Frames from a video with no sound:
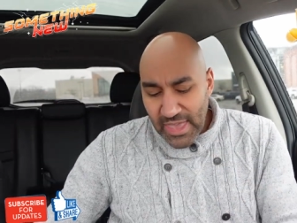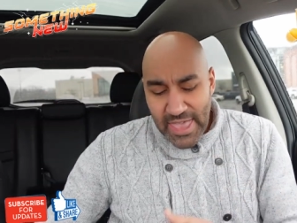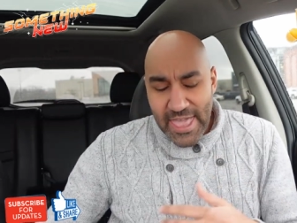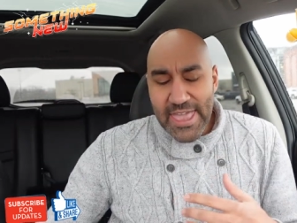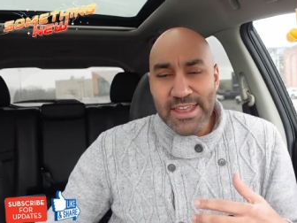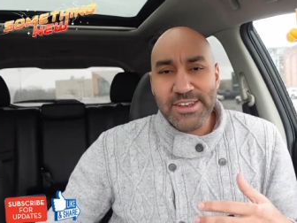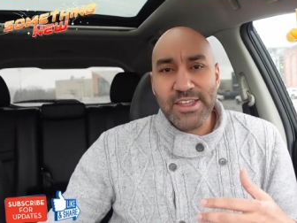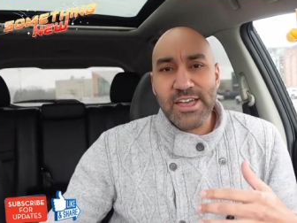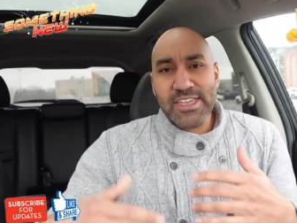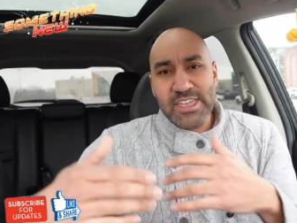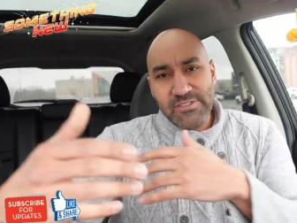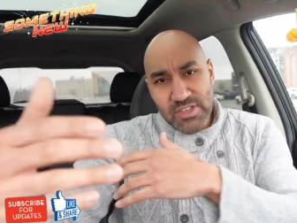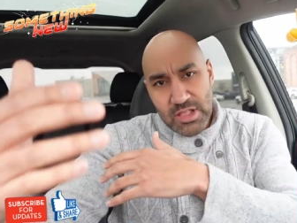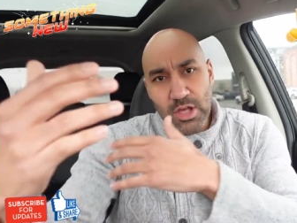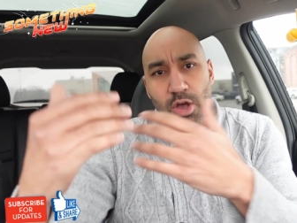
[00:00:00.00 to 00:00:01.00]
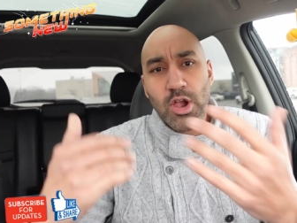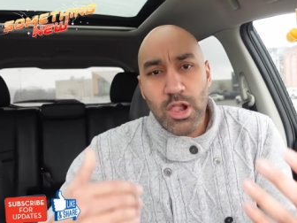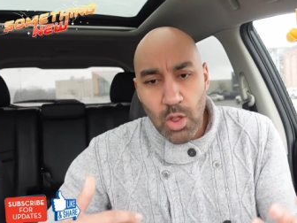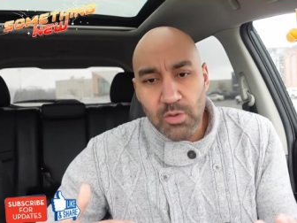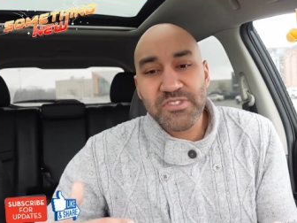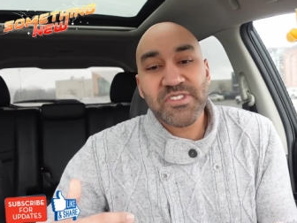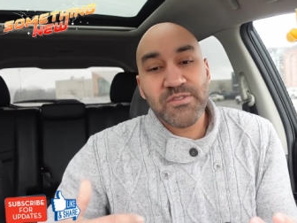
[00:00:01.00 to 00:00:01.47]
and uh, give you a little
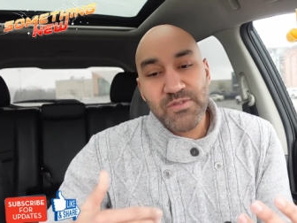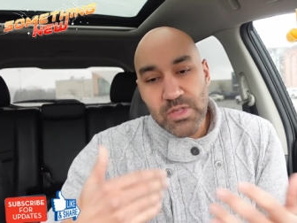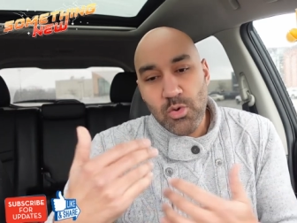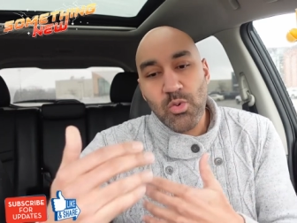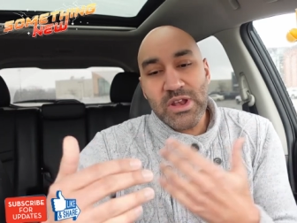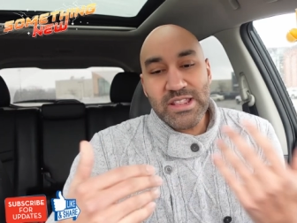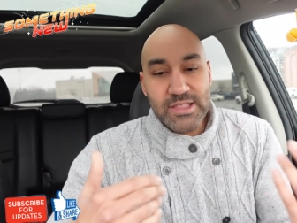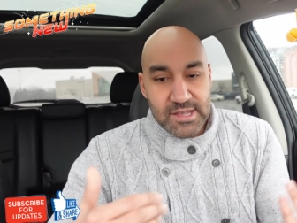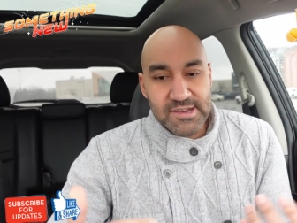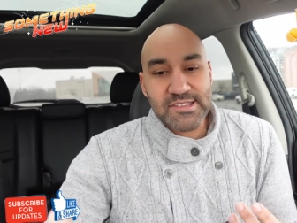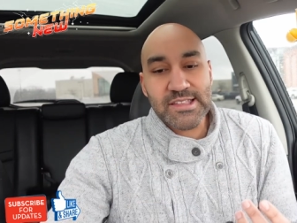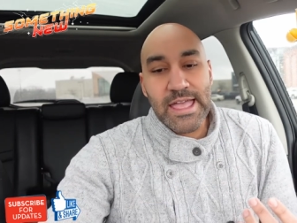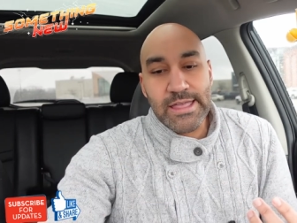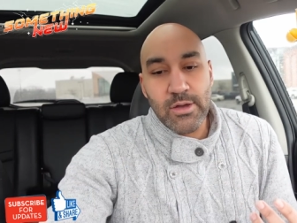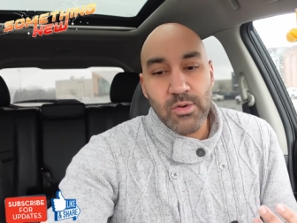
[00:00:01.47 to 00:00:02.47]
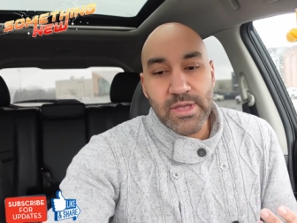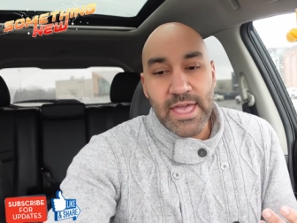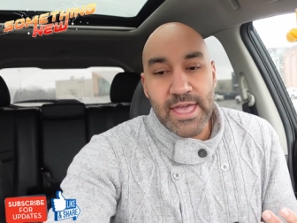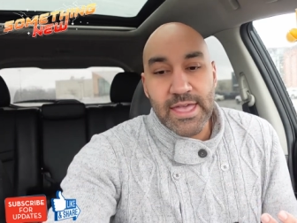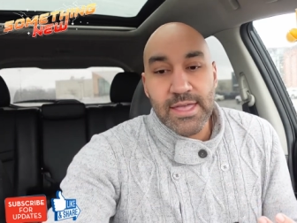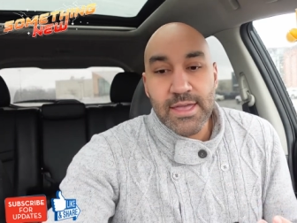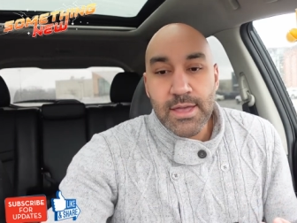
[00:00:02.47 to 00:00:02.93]
closer view what it looks like,
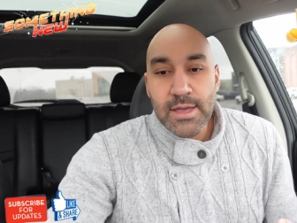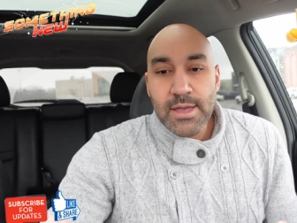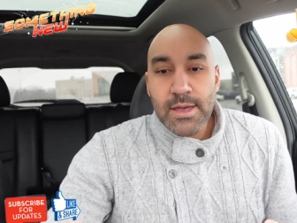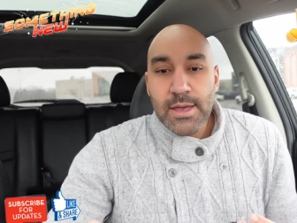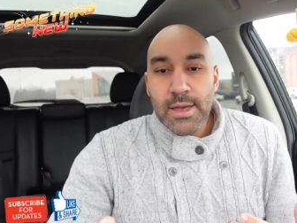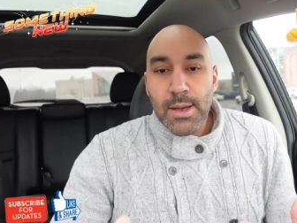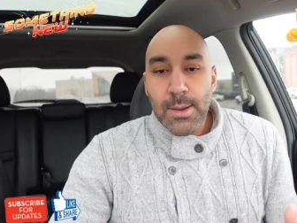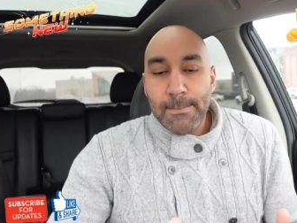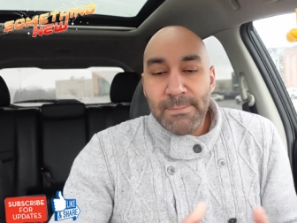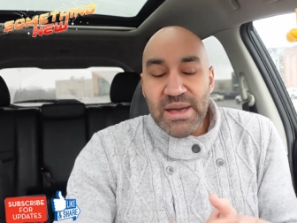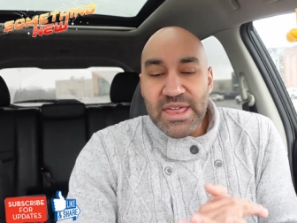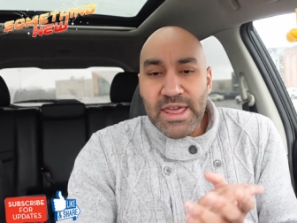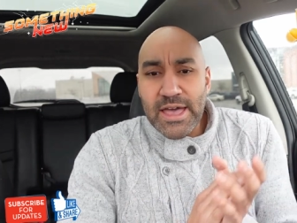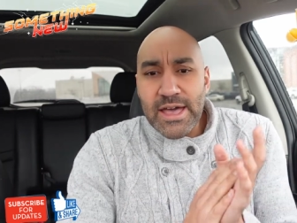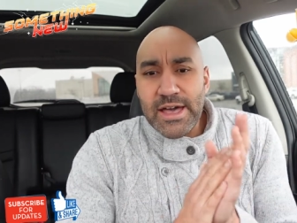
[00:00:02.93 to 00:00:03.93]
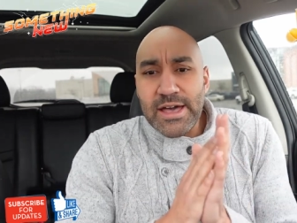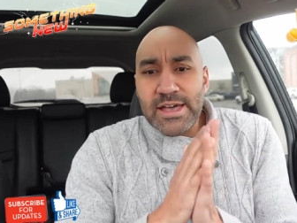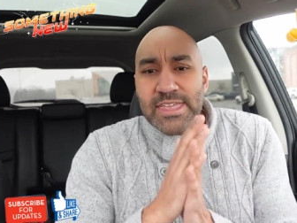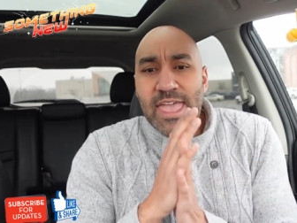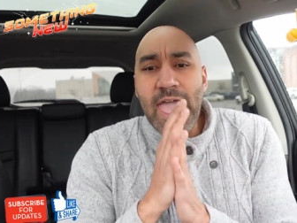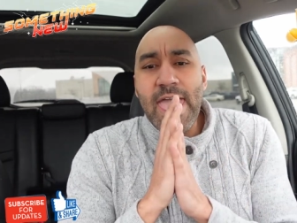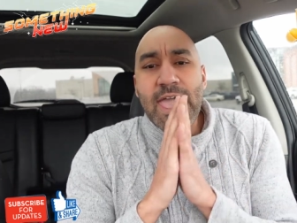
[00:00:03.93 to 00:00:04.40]
okay? But
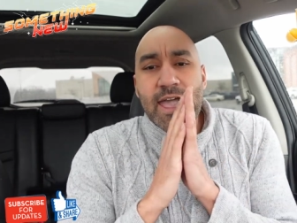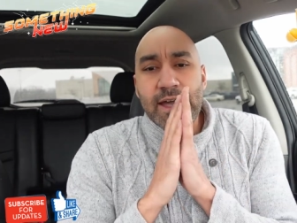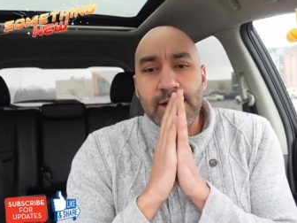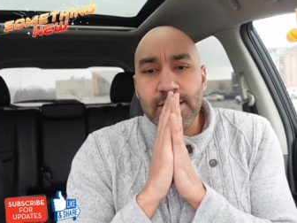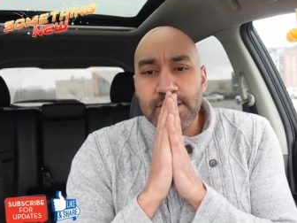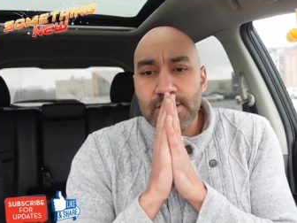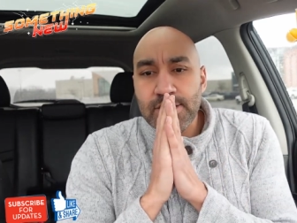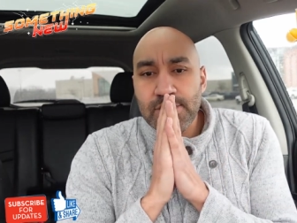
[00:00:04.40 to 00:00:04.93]
uh, yeah,